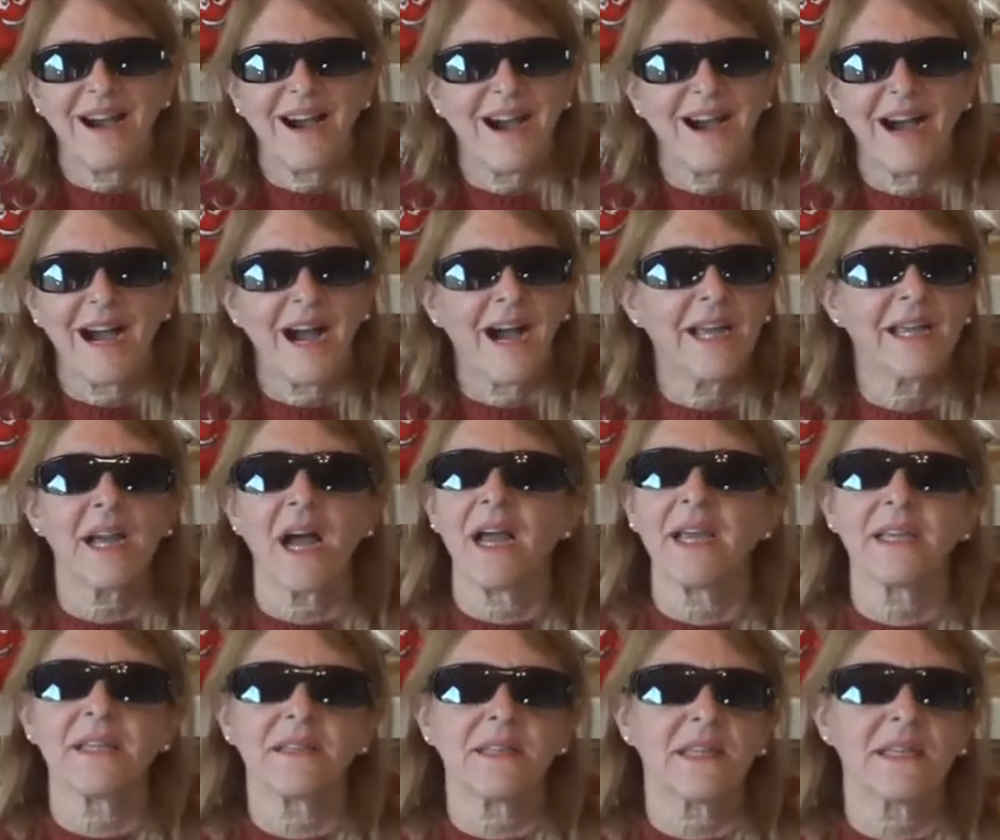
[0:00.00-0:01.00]
I, I
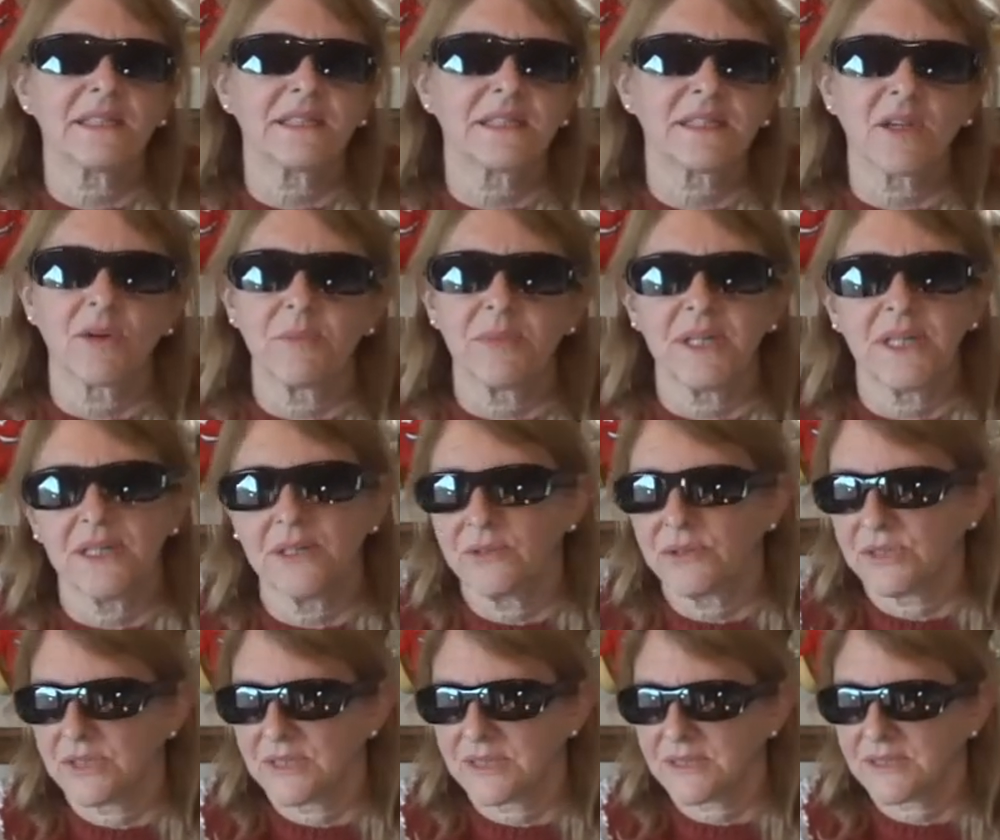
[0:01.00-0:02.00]
can think of so many
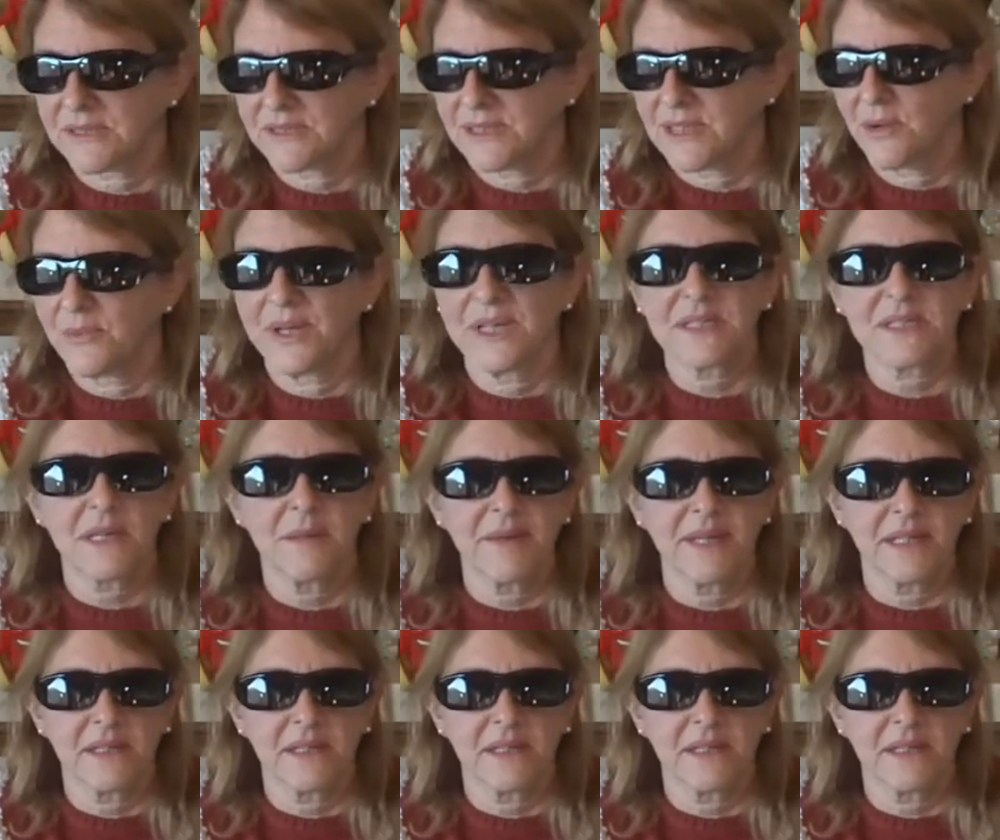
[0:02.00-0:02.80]
uses. So it's going to be a